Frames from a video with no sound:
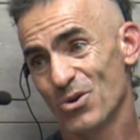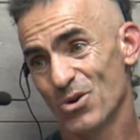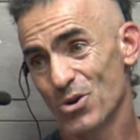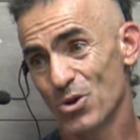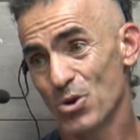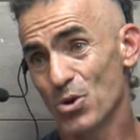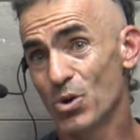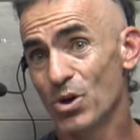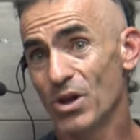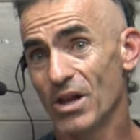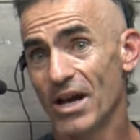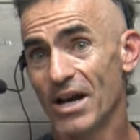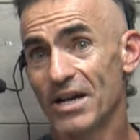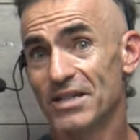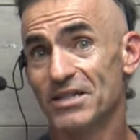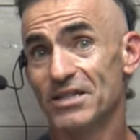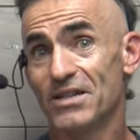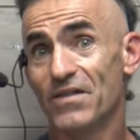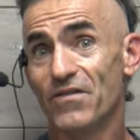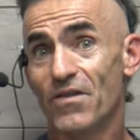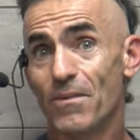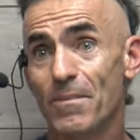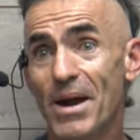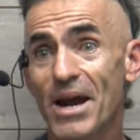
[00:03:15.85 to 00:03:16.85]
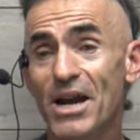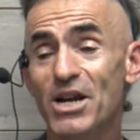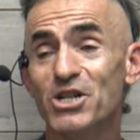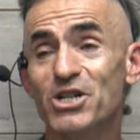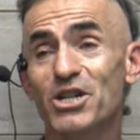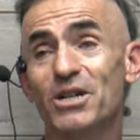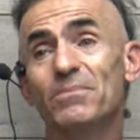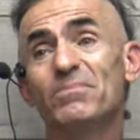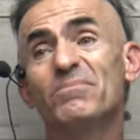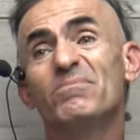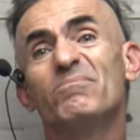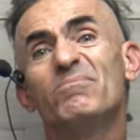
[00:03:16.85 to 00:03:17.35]
utilized
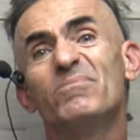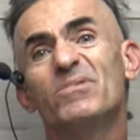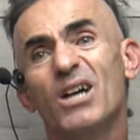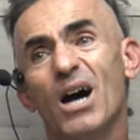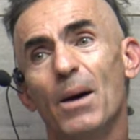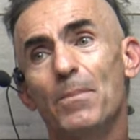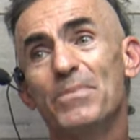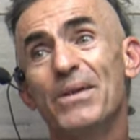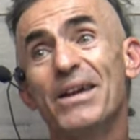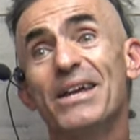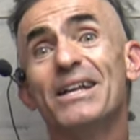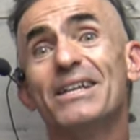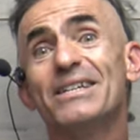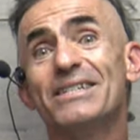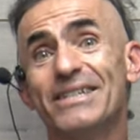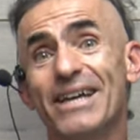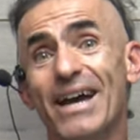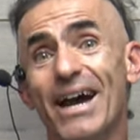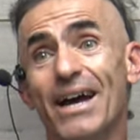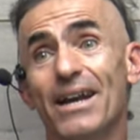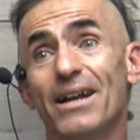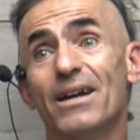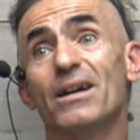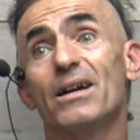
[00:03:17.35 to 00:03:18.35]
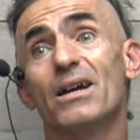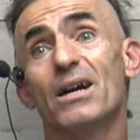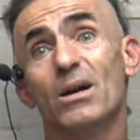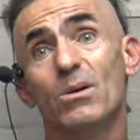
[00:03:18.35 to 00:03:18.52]
information to update its data